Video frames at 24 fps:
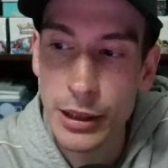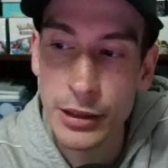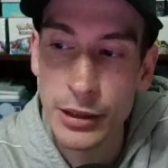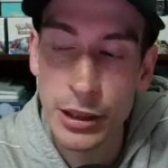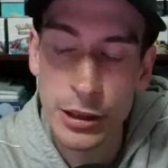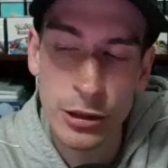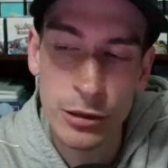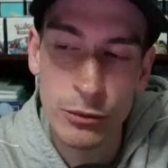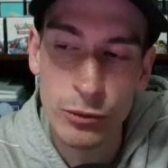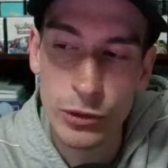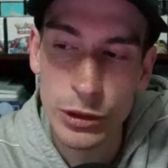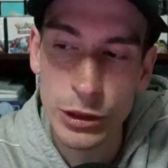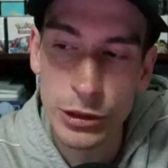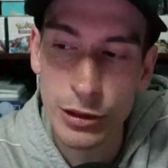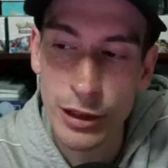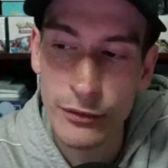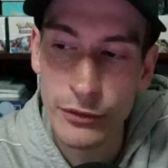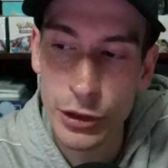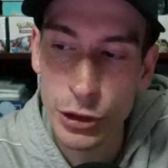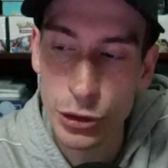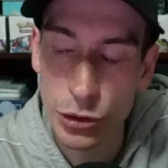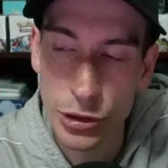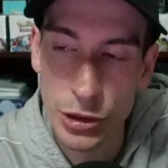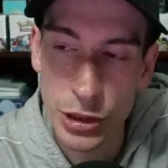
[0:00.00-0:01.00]
And then we do have
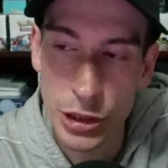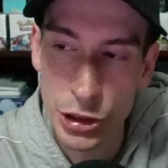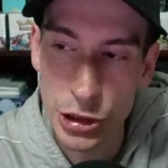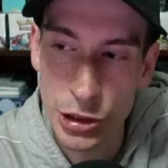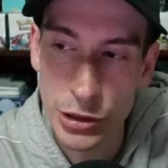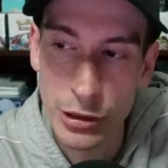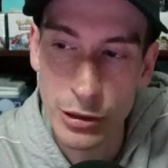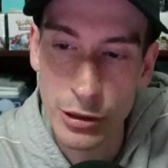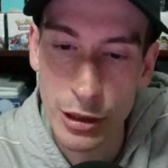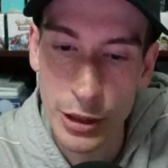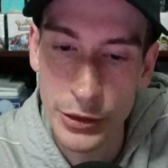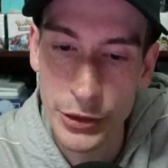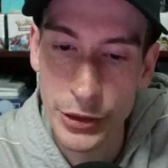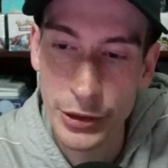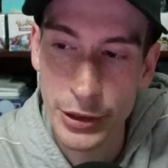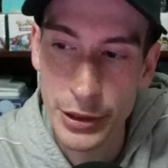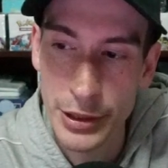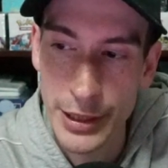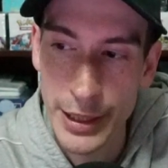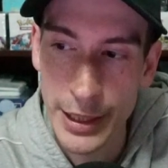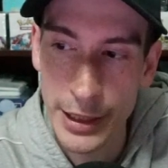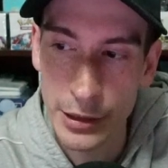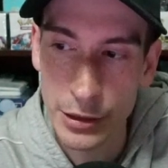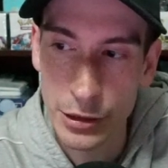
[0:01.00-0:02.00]
the traditional other
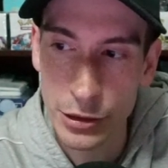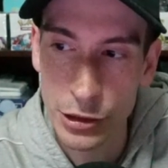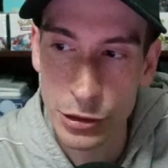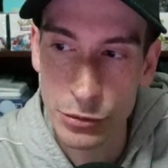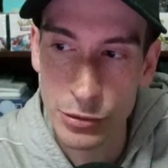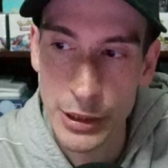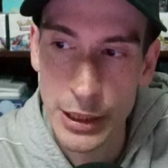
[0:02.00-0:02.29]
attackers.